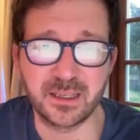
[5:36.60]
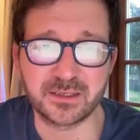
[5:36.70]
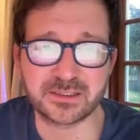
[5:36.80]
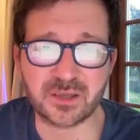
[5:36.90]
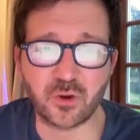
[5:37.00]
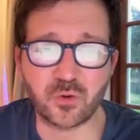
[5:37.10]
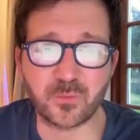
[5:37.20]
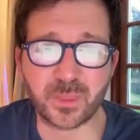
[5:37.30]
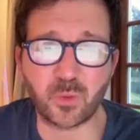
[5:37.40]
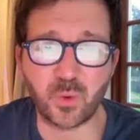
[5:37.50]
So
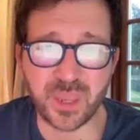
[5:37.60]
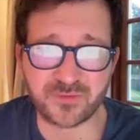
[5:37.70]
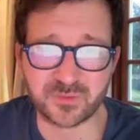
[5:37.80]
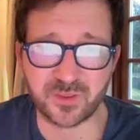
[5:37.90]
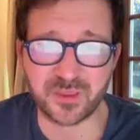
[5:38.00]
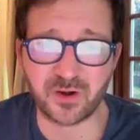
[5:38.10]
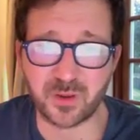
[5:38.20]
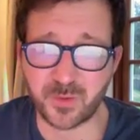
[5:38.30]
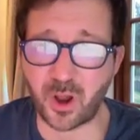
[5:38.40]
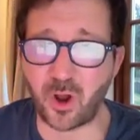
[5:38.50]
we have some
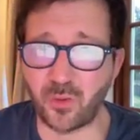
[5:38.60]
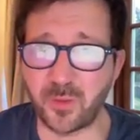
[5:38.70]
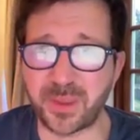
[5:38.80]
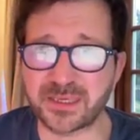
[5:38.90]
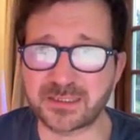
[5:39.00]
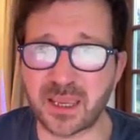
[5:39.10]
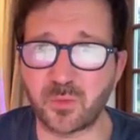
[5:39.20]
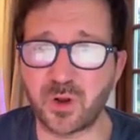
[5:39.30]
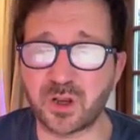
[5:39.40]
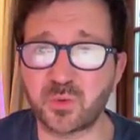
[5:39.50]
Ethereum on the base
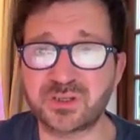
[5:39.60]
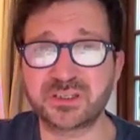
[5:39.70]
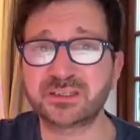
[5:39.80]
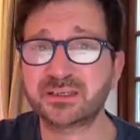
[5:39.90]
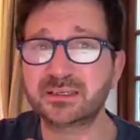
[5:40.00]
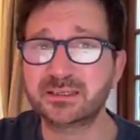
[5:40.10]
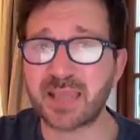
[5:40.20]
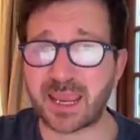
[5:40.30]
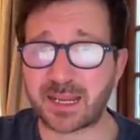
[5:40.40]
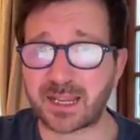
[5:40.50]
network, which is
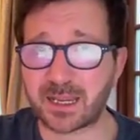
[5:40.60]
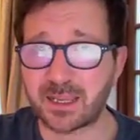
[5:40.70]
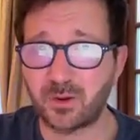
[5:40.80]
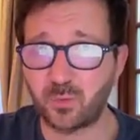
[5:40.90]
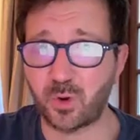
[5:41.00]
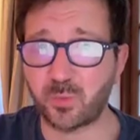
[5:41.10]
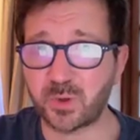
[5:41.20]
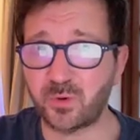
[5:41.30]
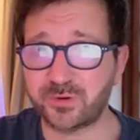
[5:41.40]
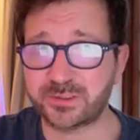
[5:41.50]
exactly what we
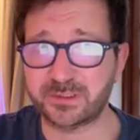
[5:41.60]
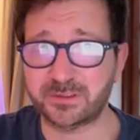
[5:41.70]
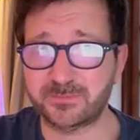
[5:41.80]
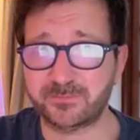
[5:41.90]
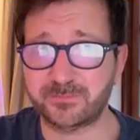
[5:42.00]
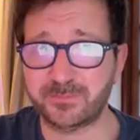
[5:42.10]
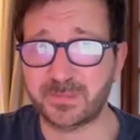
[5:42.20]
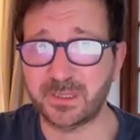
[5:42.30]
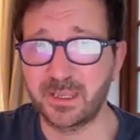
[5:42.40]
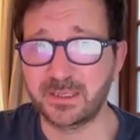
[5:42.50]
wanted.
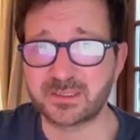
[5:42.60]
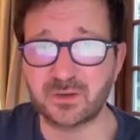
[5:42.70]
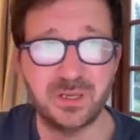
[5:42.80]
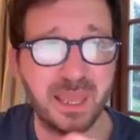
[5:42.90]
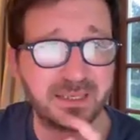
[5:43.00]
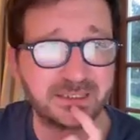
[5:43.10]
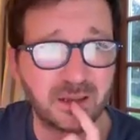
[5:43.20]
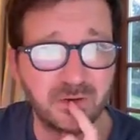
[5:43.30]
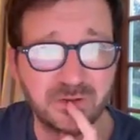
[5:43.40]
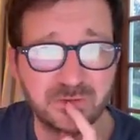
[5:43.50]
So let's
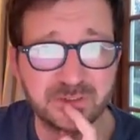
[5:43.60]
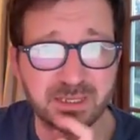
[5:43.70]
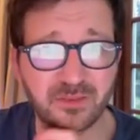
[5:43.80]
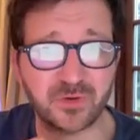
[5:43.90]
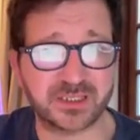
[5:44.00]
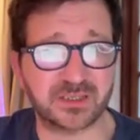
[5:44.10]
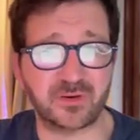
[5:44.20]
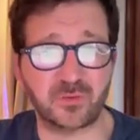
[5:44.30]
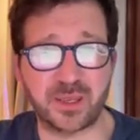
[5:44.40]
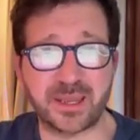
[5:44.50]
go and send the rest of
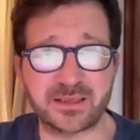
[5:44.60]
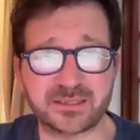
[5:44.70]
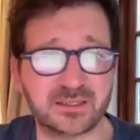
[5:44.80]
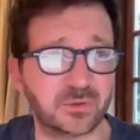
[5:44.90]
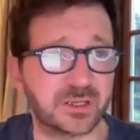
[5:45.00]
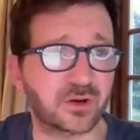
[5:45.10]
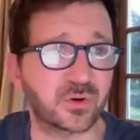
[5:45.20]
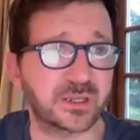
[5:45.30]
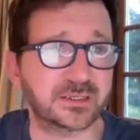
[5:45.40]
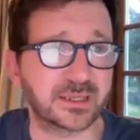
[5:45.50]
it right now. So this will
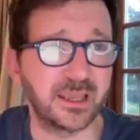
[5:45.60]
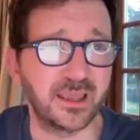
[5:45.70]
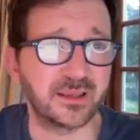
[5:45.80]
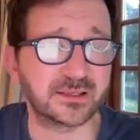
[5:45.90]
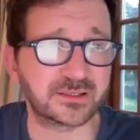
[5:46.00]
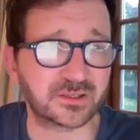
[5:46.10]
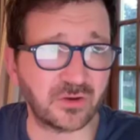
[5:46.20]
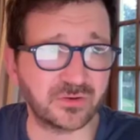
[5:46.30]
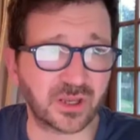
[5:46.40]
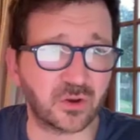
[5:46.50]
increase.
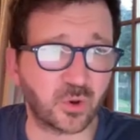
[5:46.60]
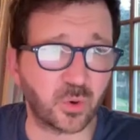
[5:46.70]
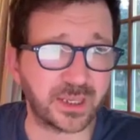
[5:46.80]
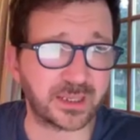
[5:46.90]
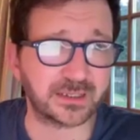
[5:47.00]
So quick.